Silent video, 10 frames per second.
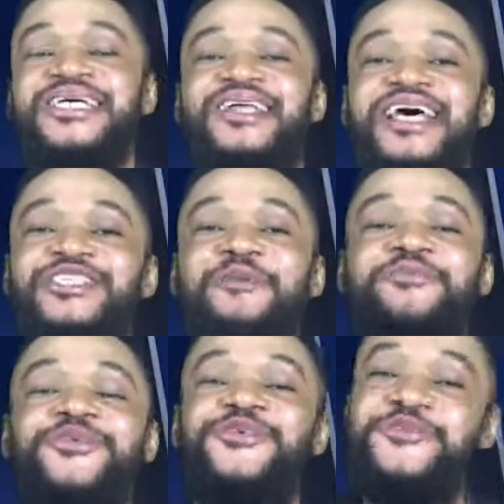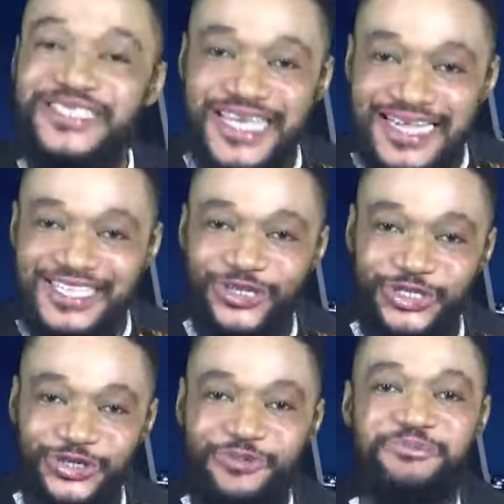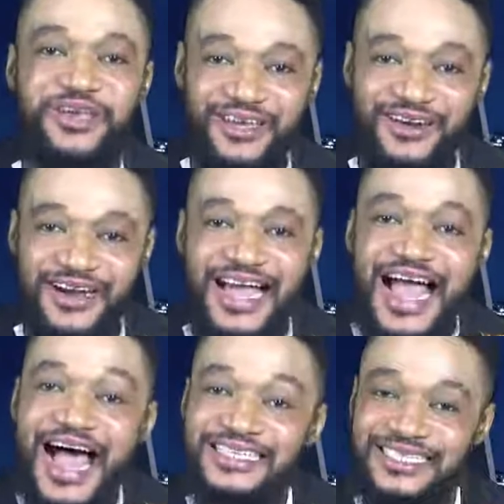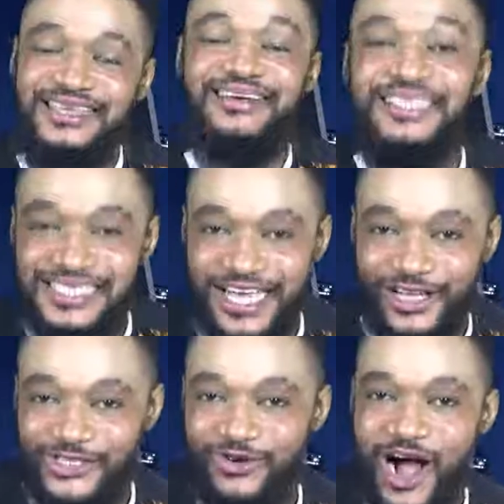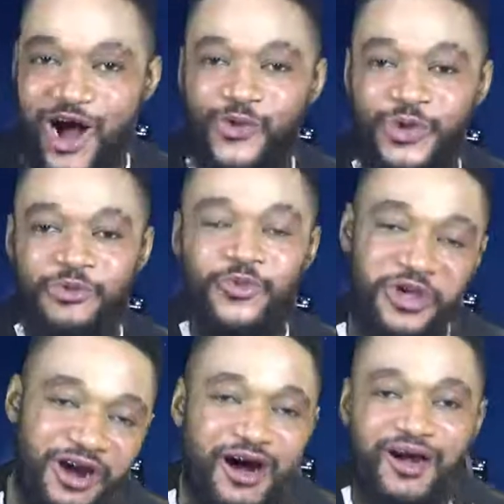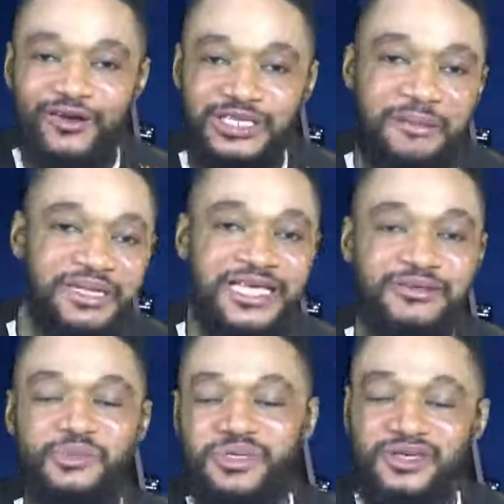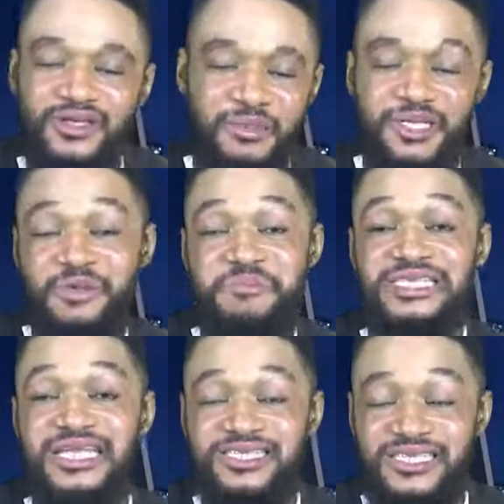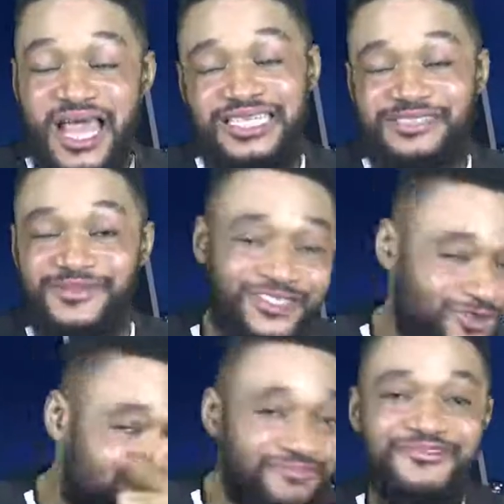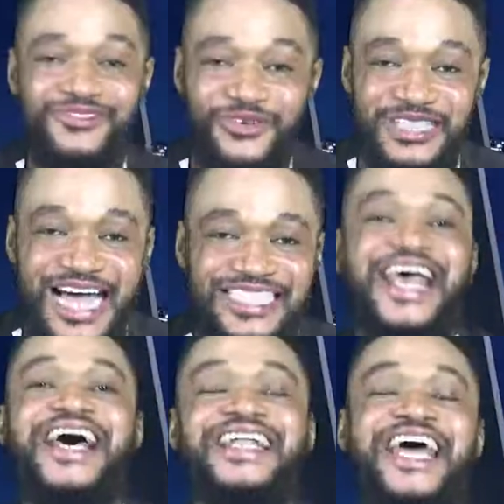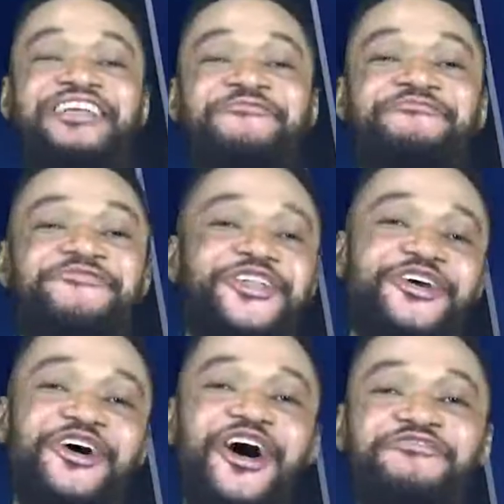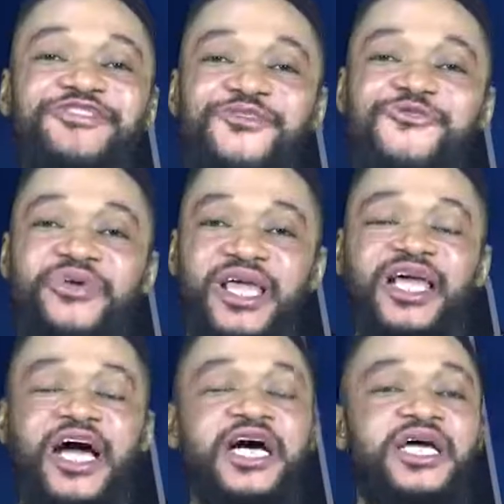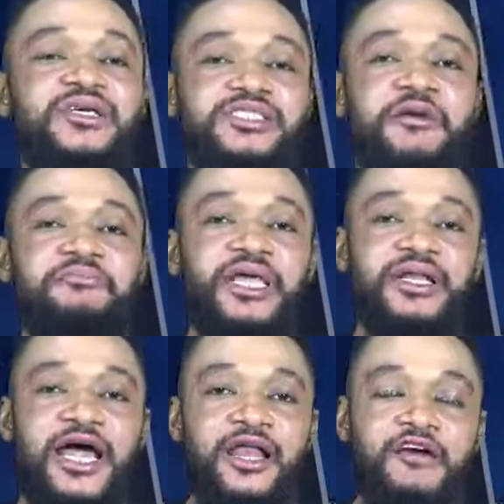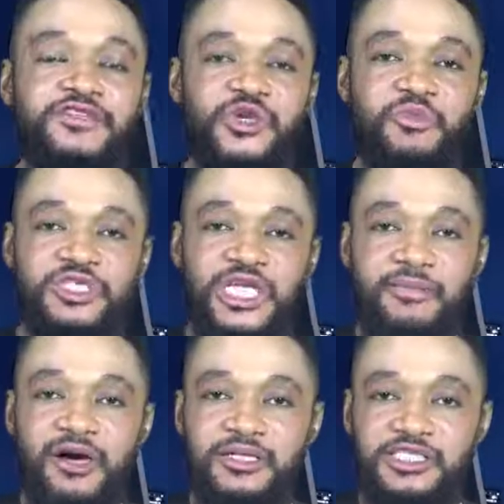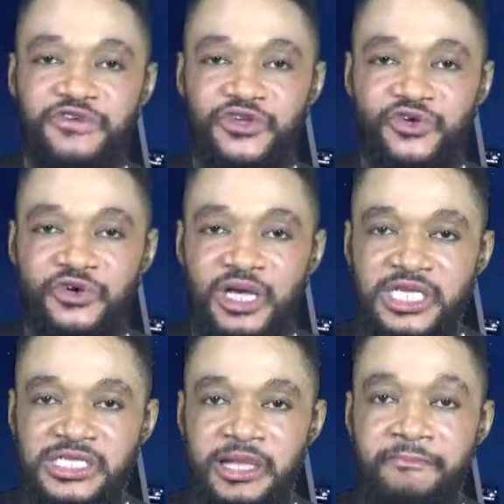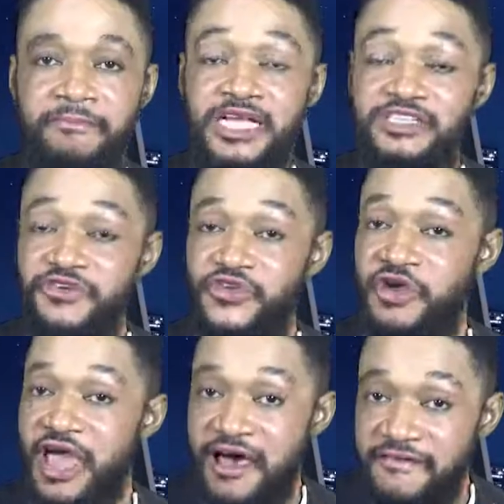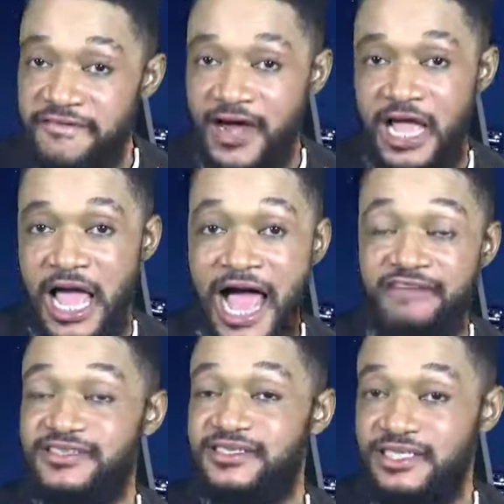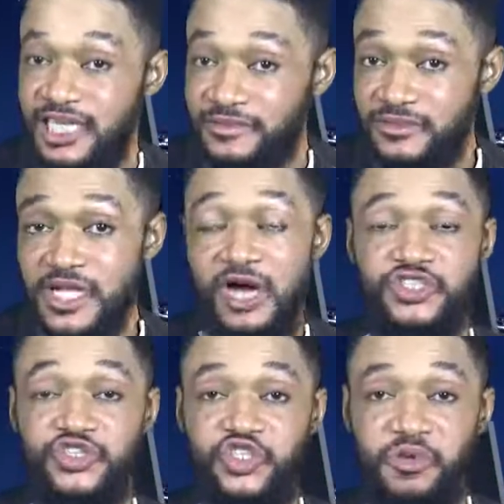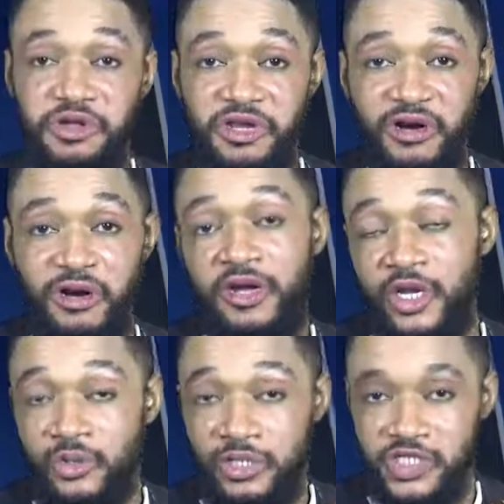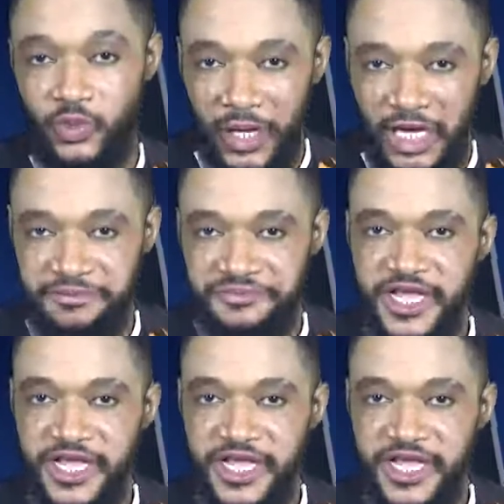So let's stop using social media as a yardstick to how we wear our clothes. How many times to put it on? Come, it doesn't make sense. Yes. So do that. Then the video of the week. You know, something I love so much about this video is the best video ever I've seen on the social media, you know, this week.